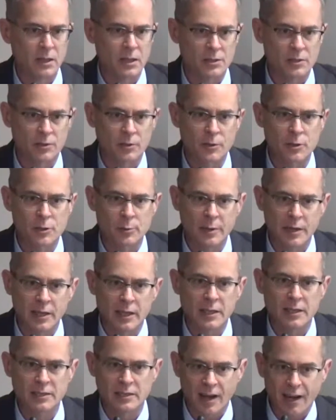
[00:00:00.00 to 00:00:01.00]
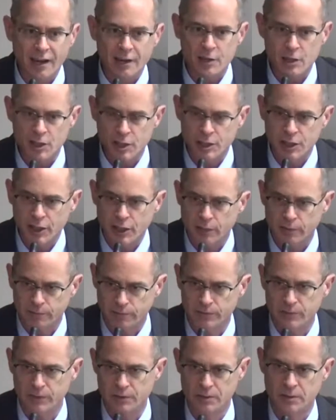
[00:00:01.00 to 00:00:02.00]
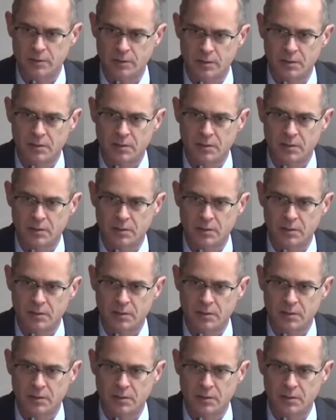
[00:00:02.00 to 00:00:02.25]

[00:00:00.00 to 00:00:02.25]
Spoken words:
So there's been an entire shift